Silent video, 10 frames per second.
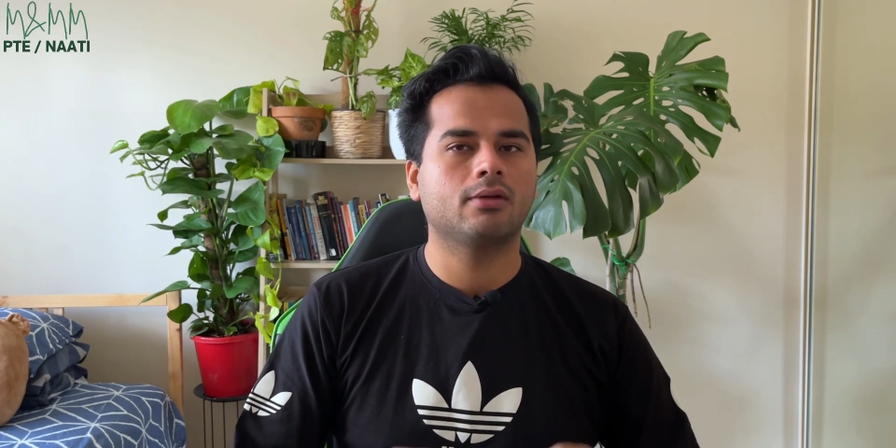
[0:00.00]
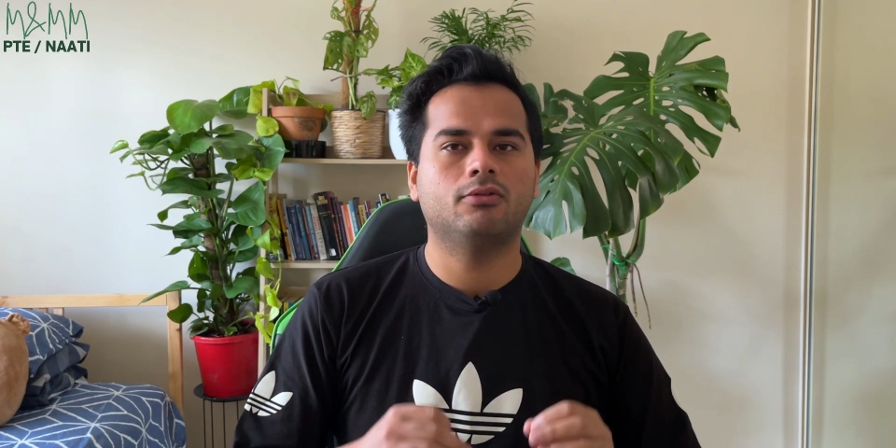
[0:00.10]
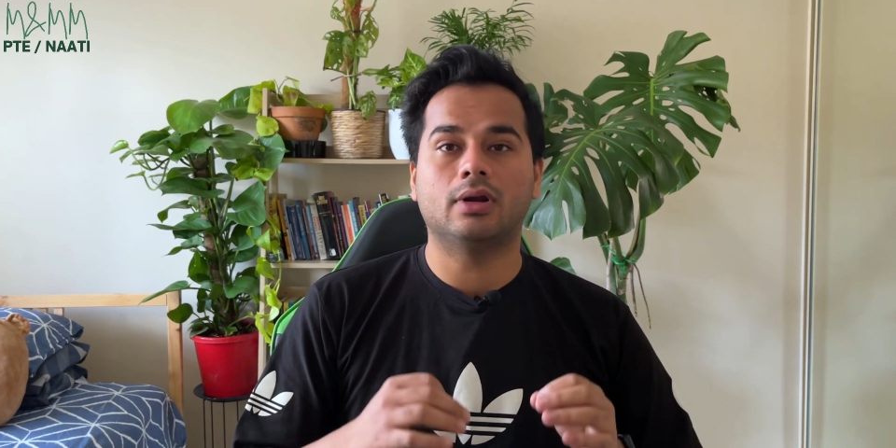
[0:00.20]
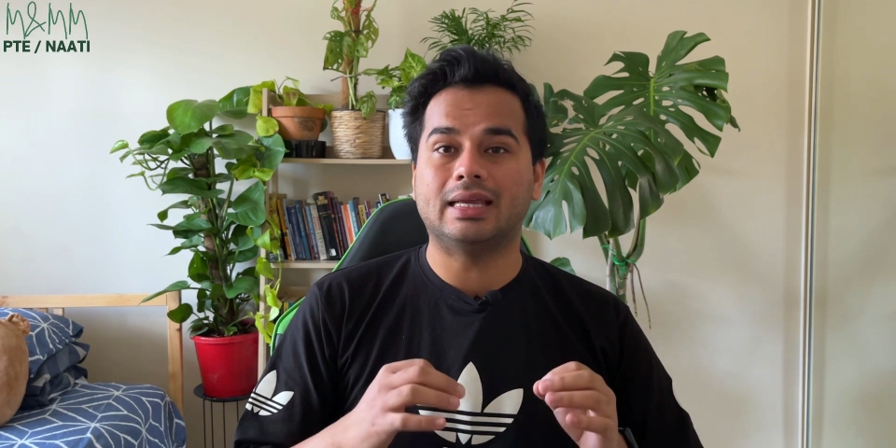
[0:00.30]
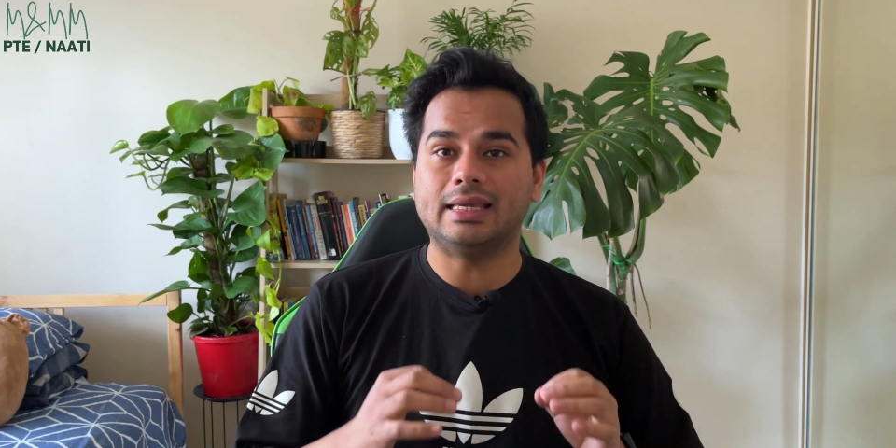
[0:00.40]

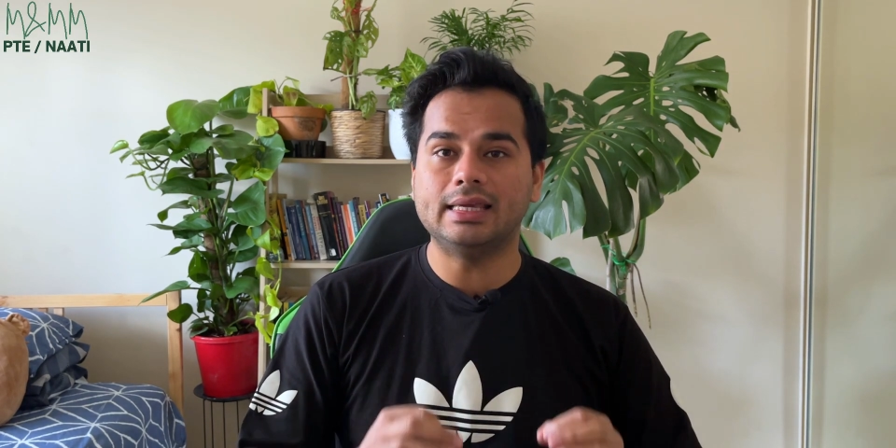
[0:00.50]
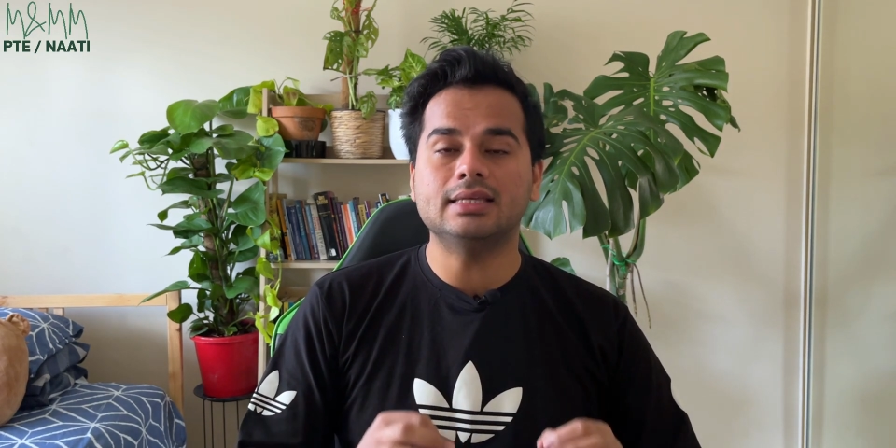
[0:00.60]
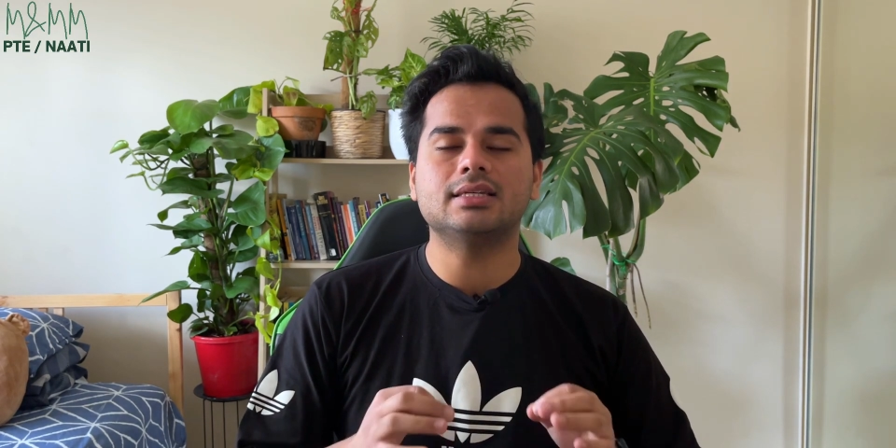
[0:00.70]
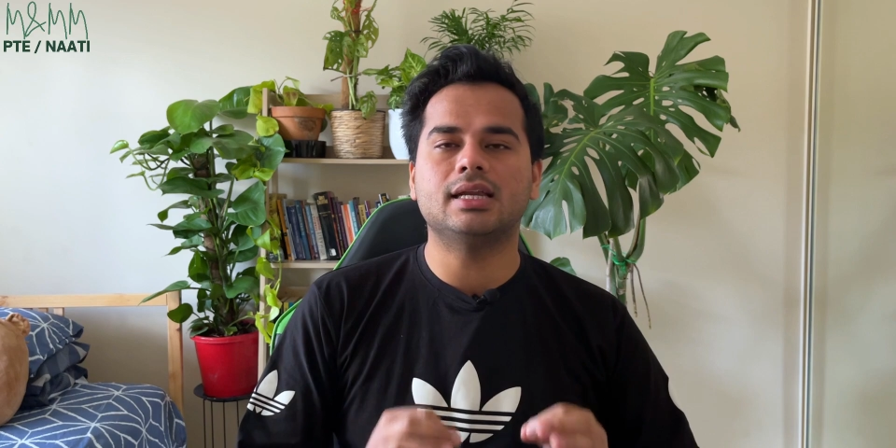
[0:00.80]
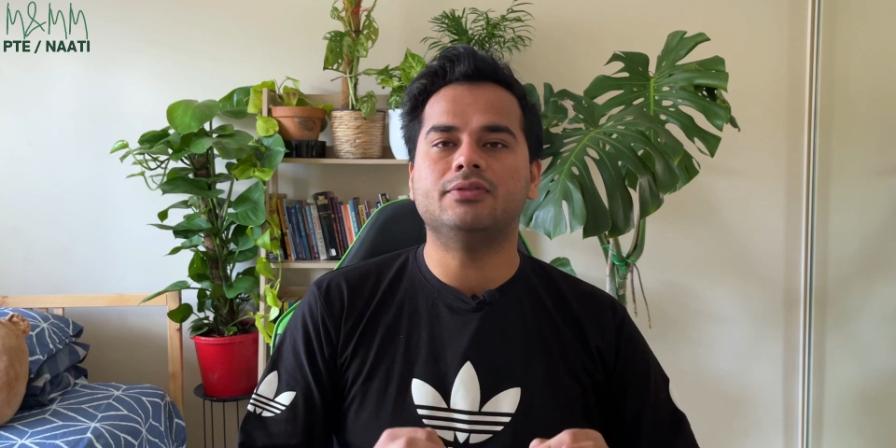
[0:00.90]
for
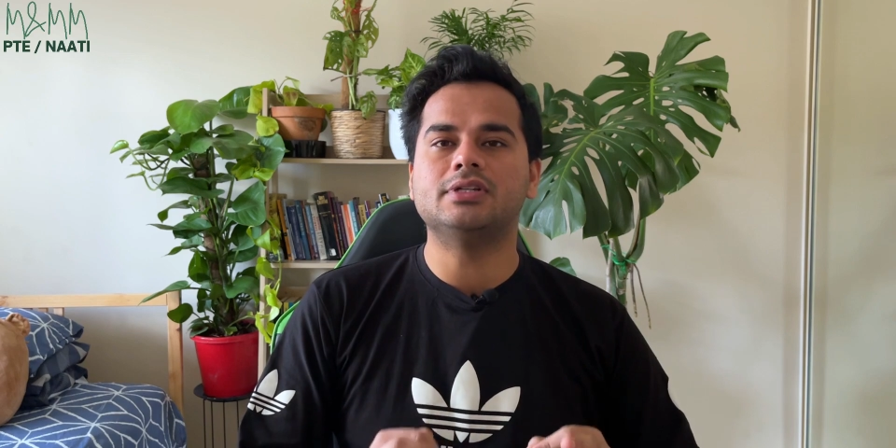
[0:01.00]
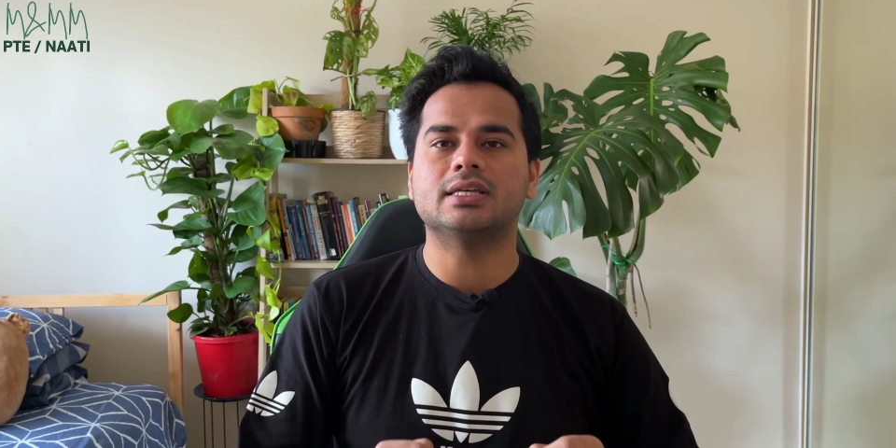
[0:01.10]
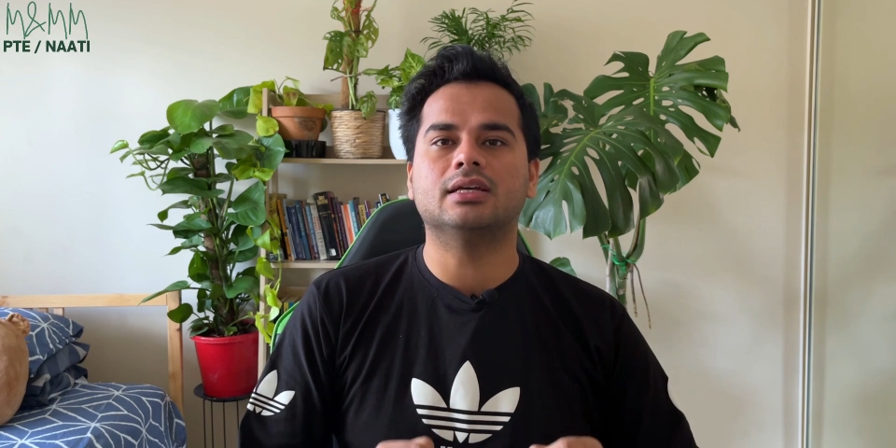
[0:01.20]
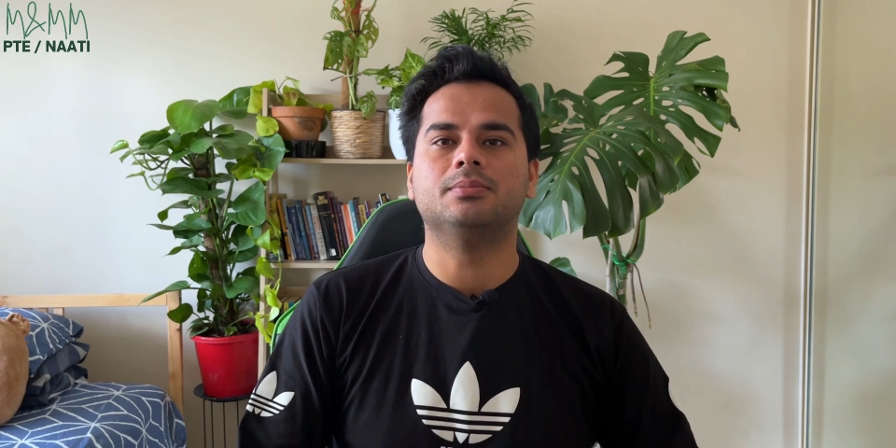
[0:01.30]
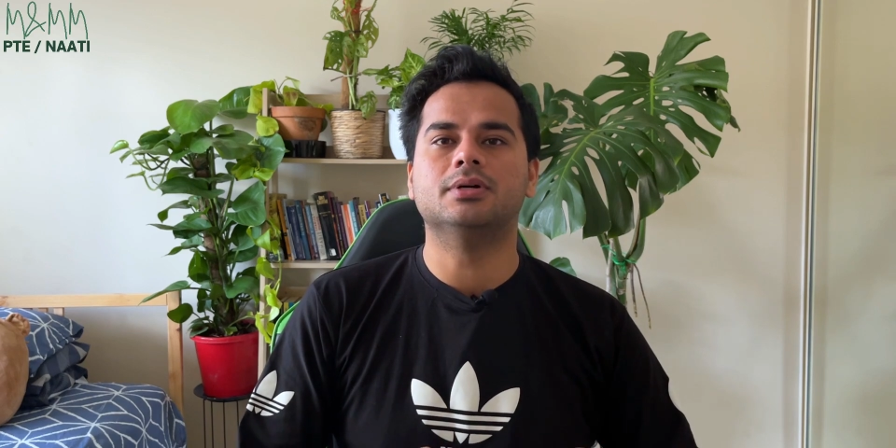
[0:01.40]
each and every
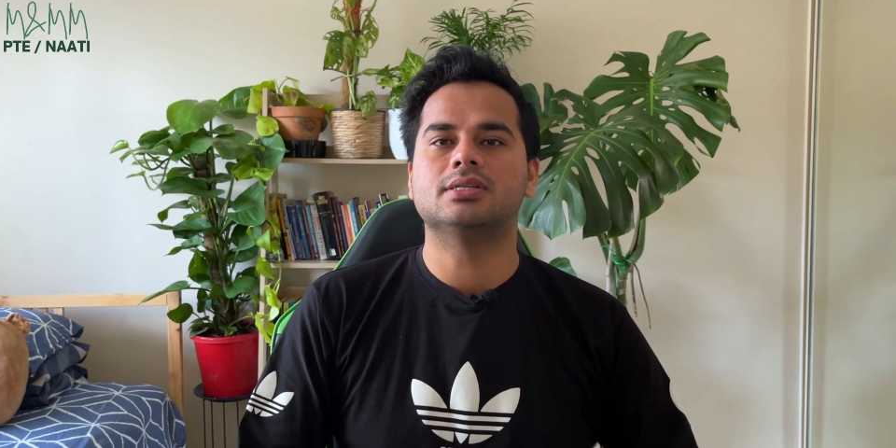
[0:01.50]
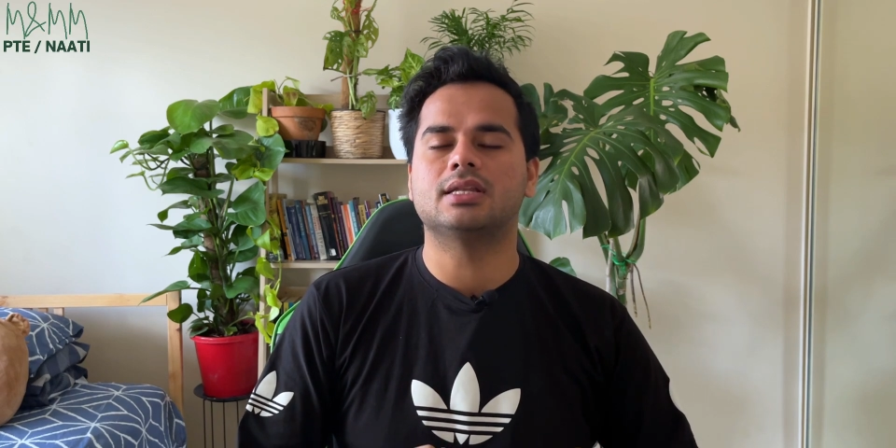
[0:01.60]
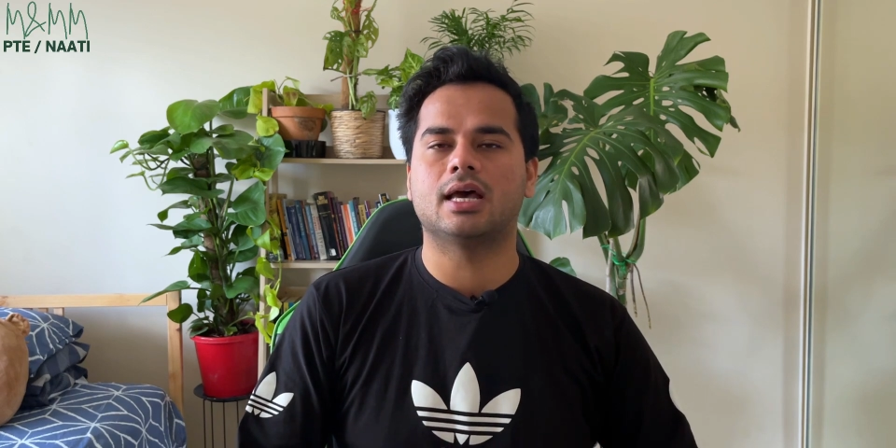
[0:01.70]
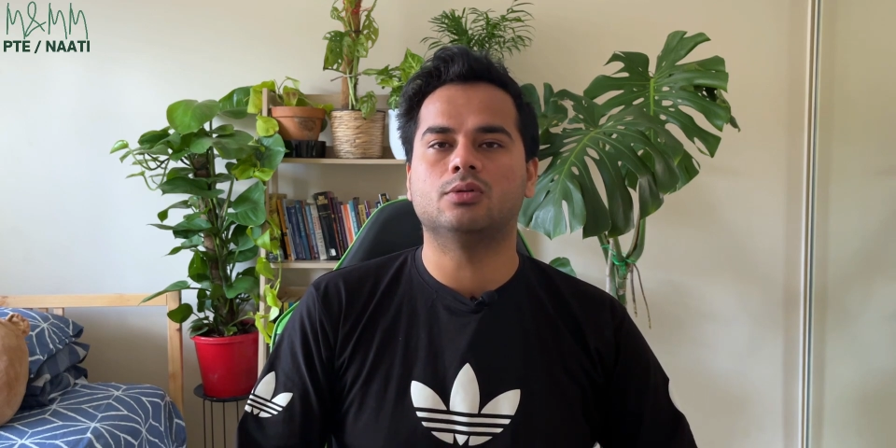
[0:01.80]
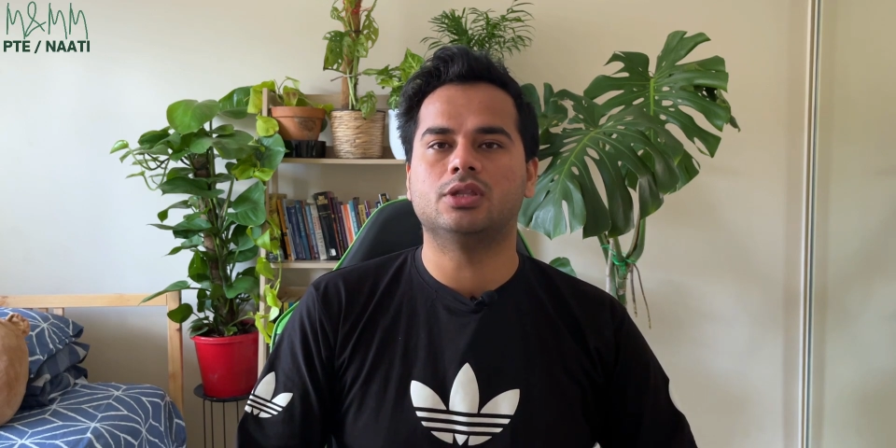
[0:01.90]
single
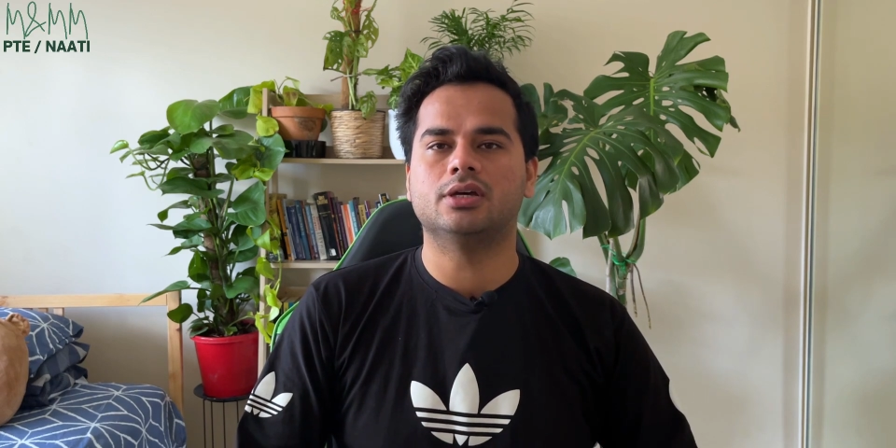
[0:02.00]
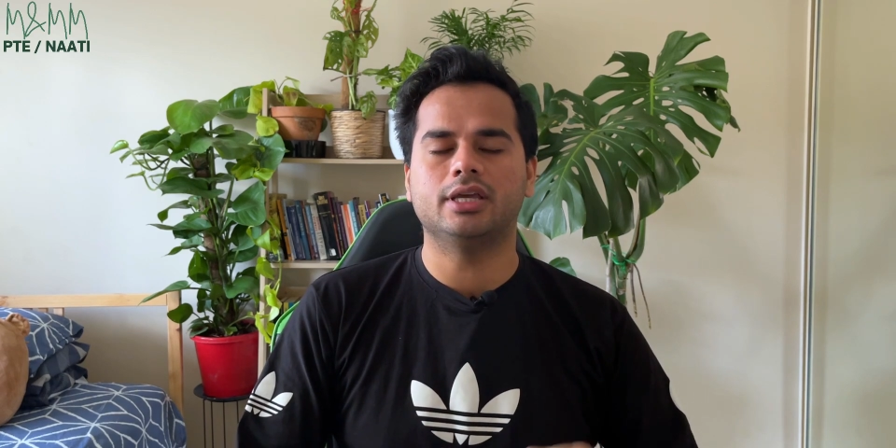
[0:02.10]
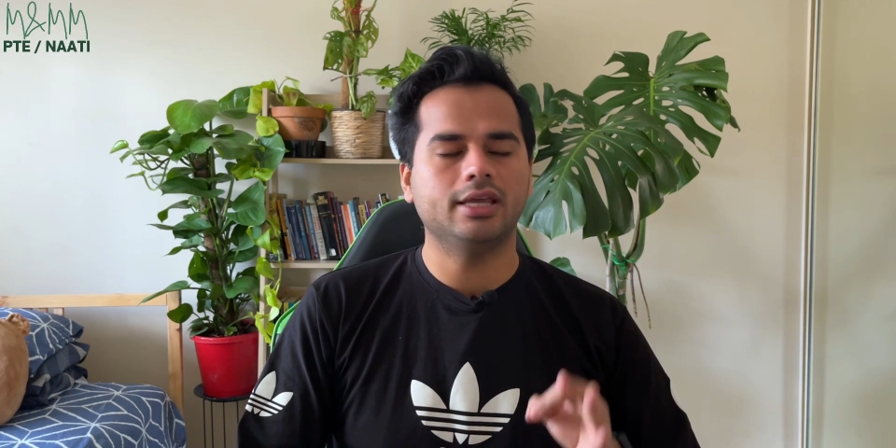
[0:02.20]
person out there,